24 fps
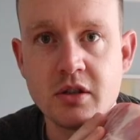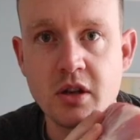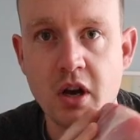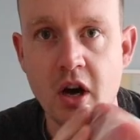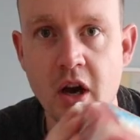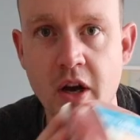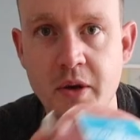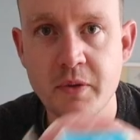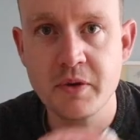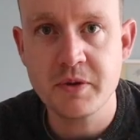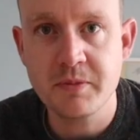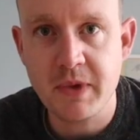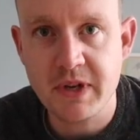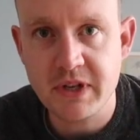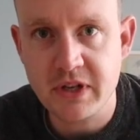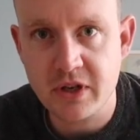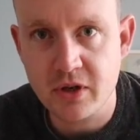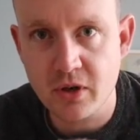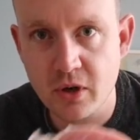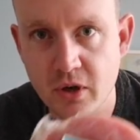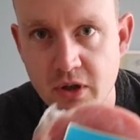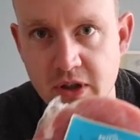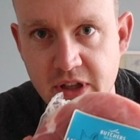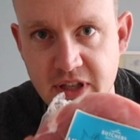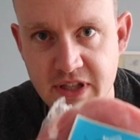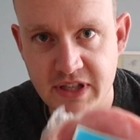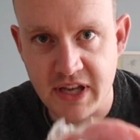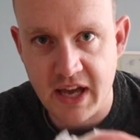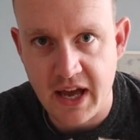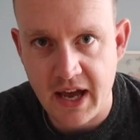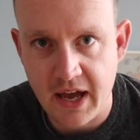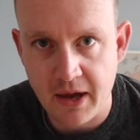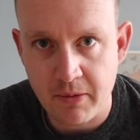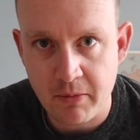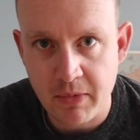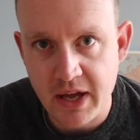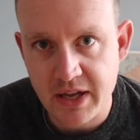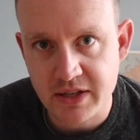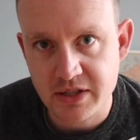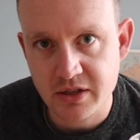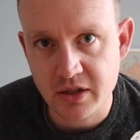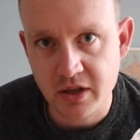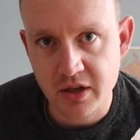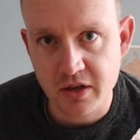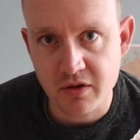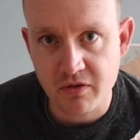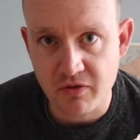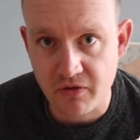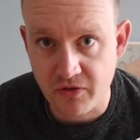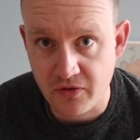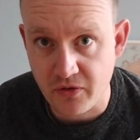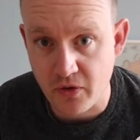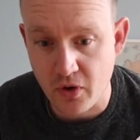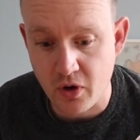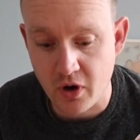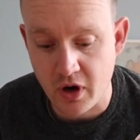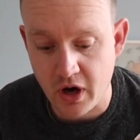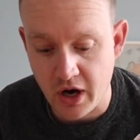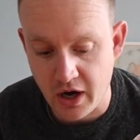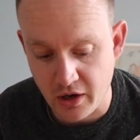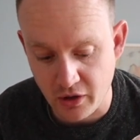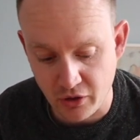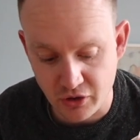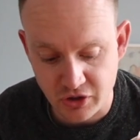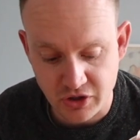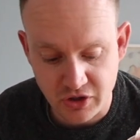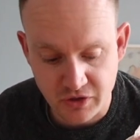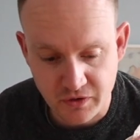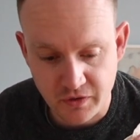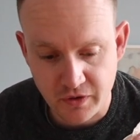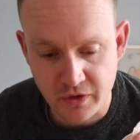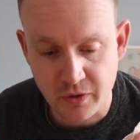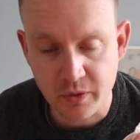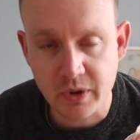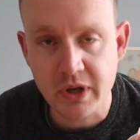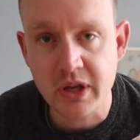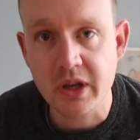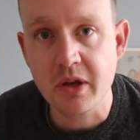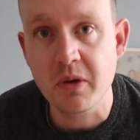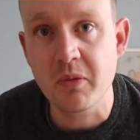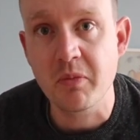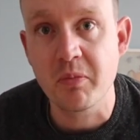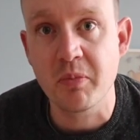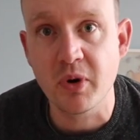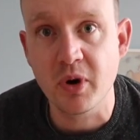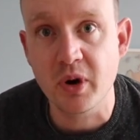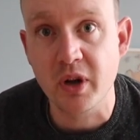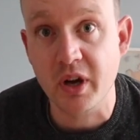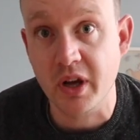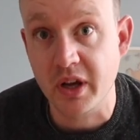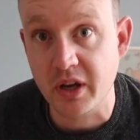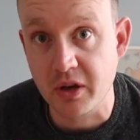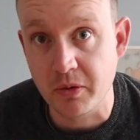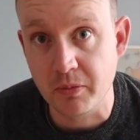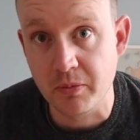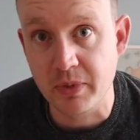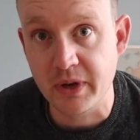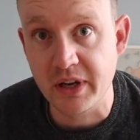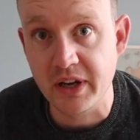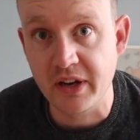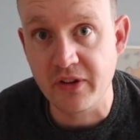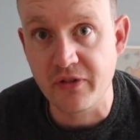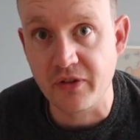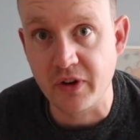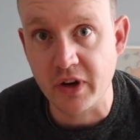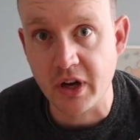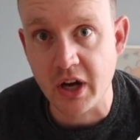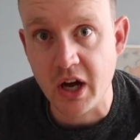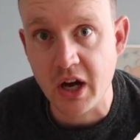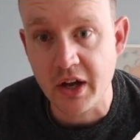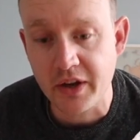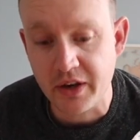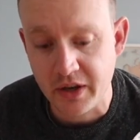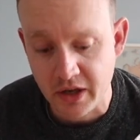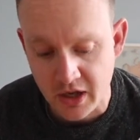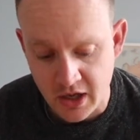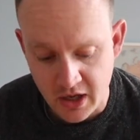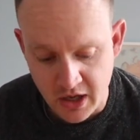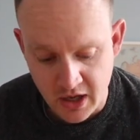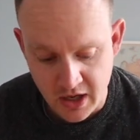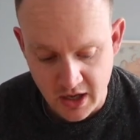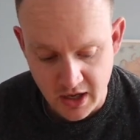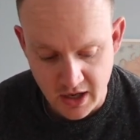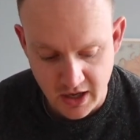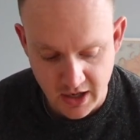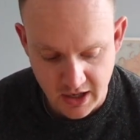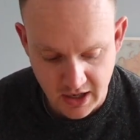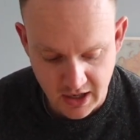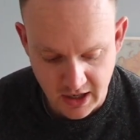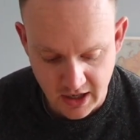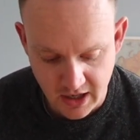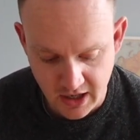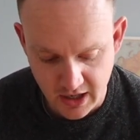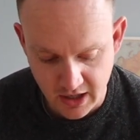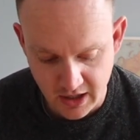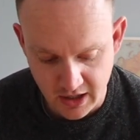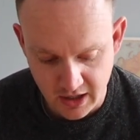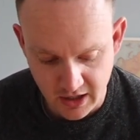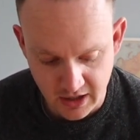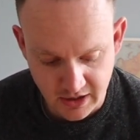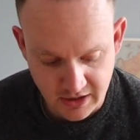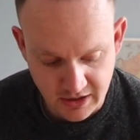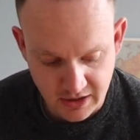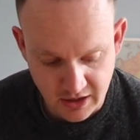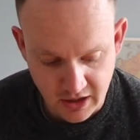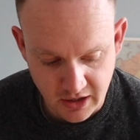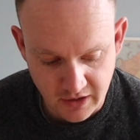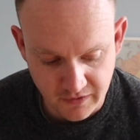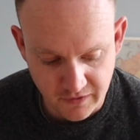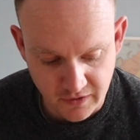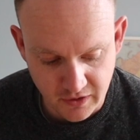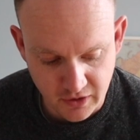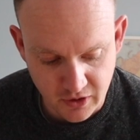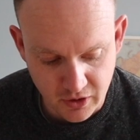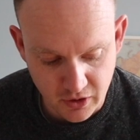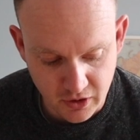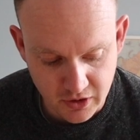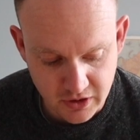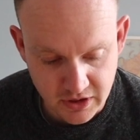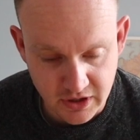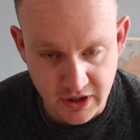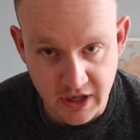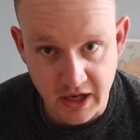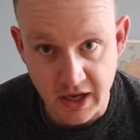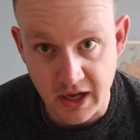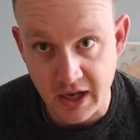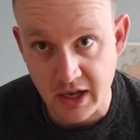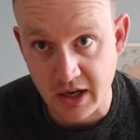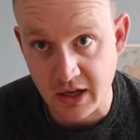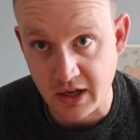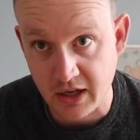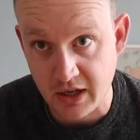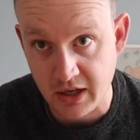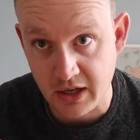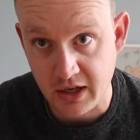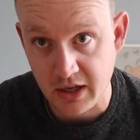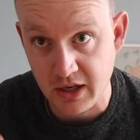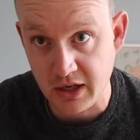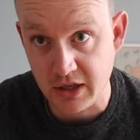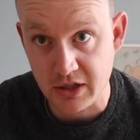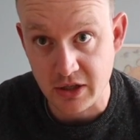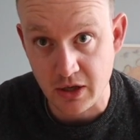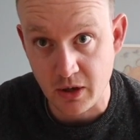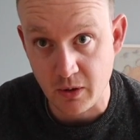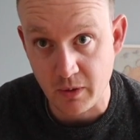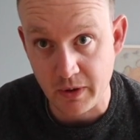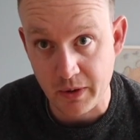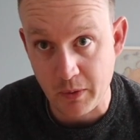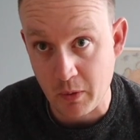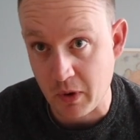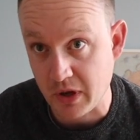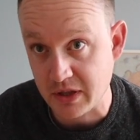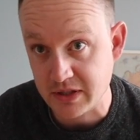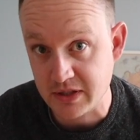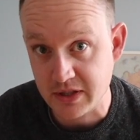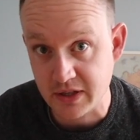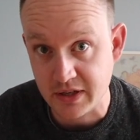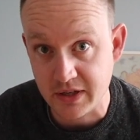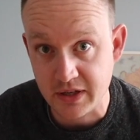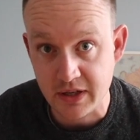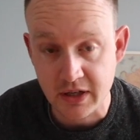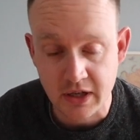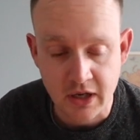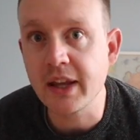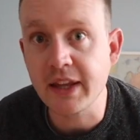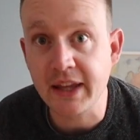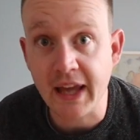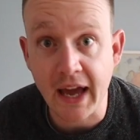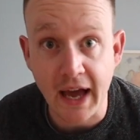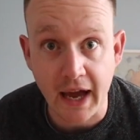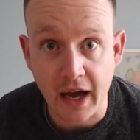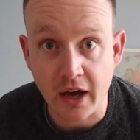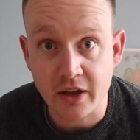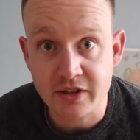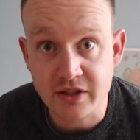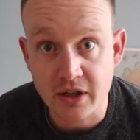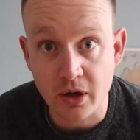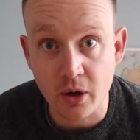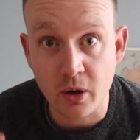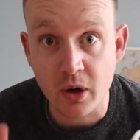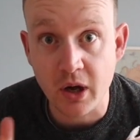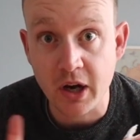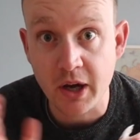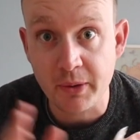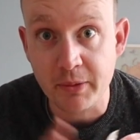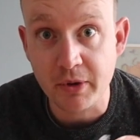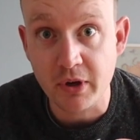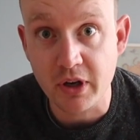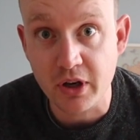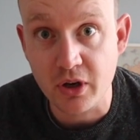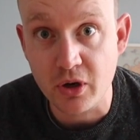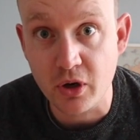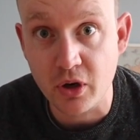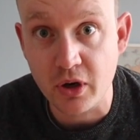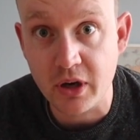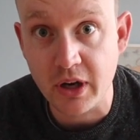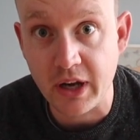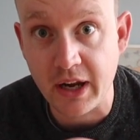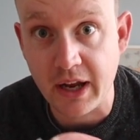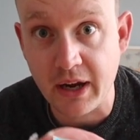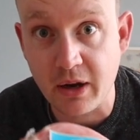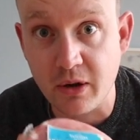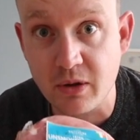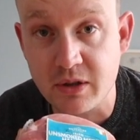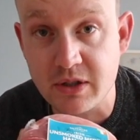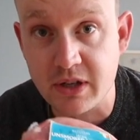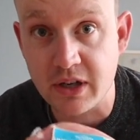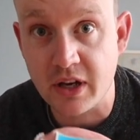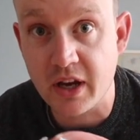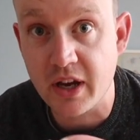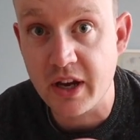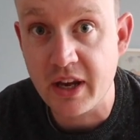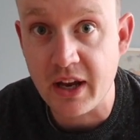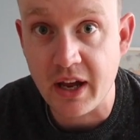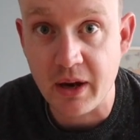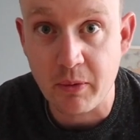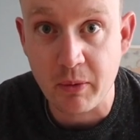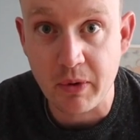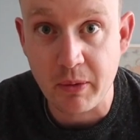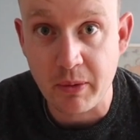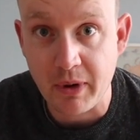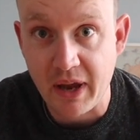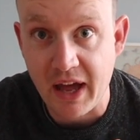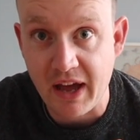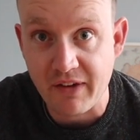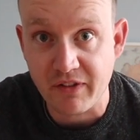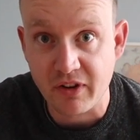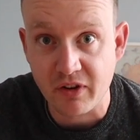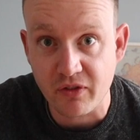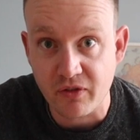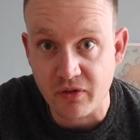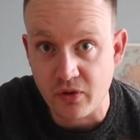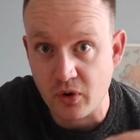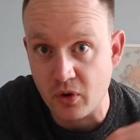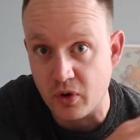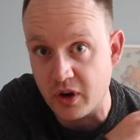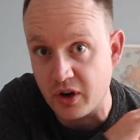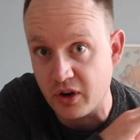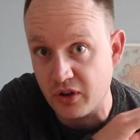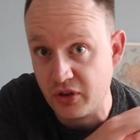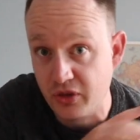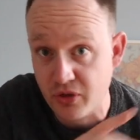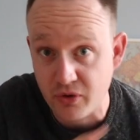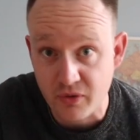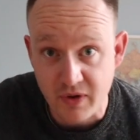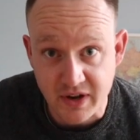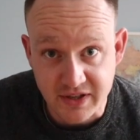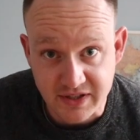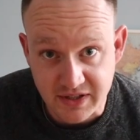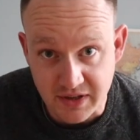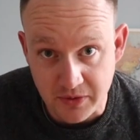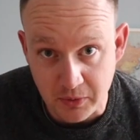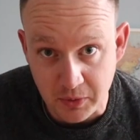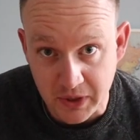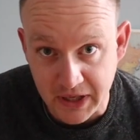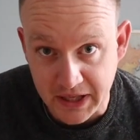So I was meant to cook this ham last night for our lunches for the week, but I completely forgot, and it's not even cooked and he totally wants it. Yeah, so I'm gonna cook it now tonight and we will have it for the rest of the